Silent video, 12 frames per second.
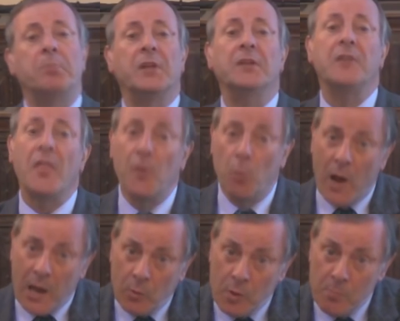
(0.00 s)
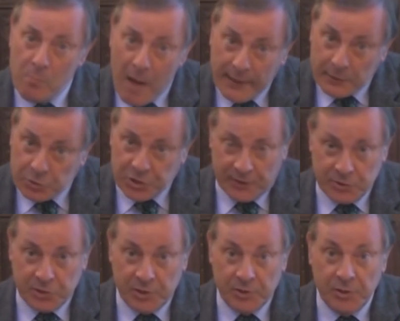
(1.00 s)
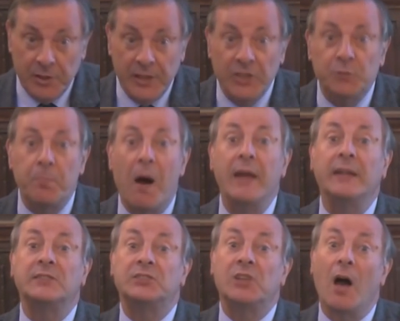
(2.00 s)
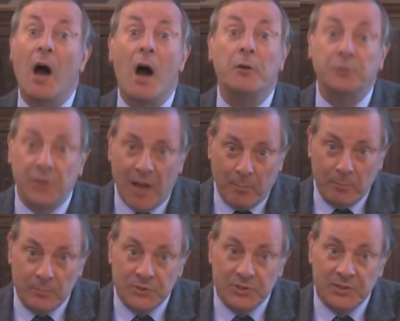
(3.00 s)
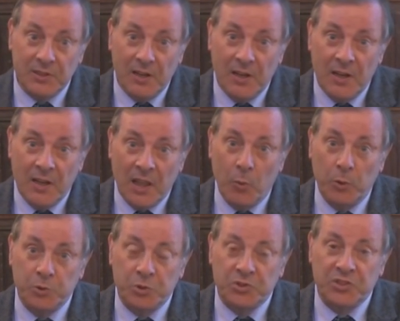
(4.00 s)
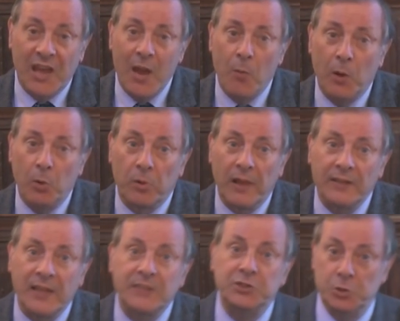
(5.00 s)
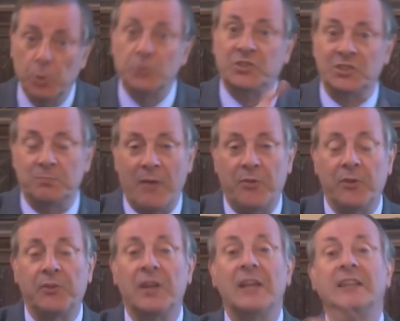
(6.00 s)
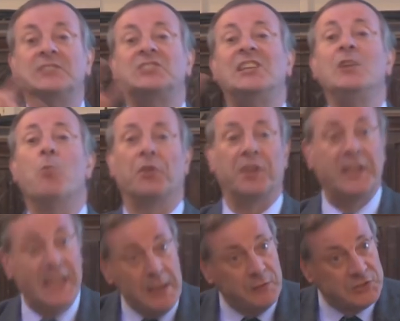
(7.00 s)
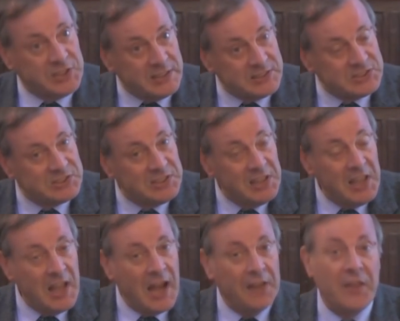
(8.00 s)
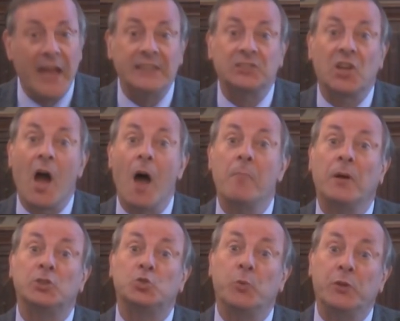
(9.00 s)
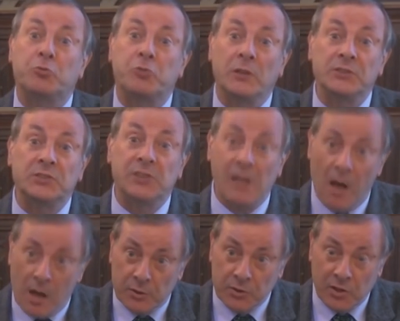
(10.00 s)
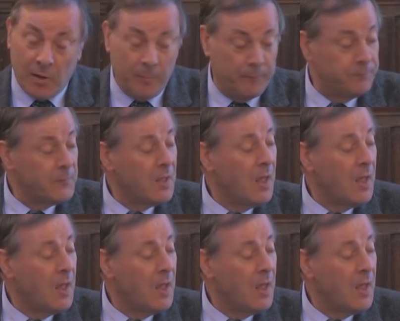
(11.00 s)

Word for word: But another way we might judge it is by its outcomes. In other words, you say, well, look, let, us use this method, see what it gives us, and ask how much we trust the outcome.